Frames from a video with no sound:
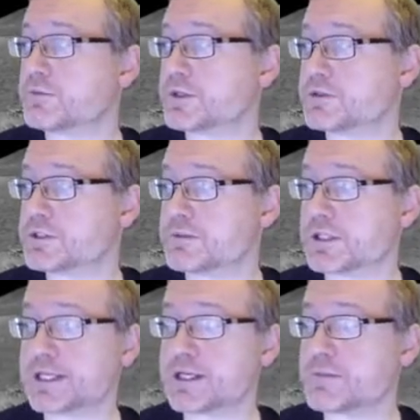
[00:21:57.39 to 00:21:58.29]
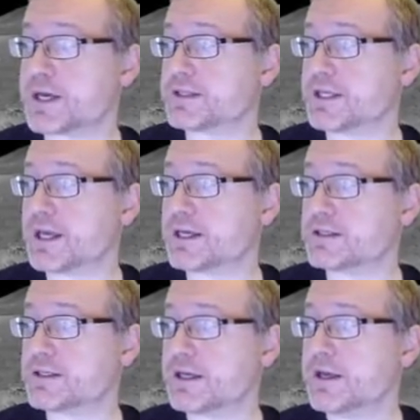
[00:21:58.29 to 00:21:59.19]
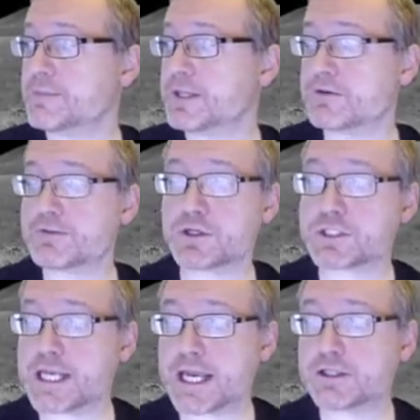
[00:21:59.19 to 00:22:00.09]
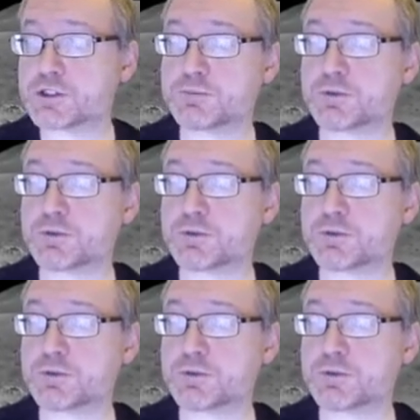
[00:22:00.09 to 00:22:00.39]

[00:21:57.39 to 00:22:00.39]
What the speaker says: we do some cleanup at the end. If there's negligible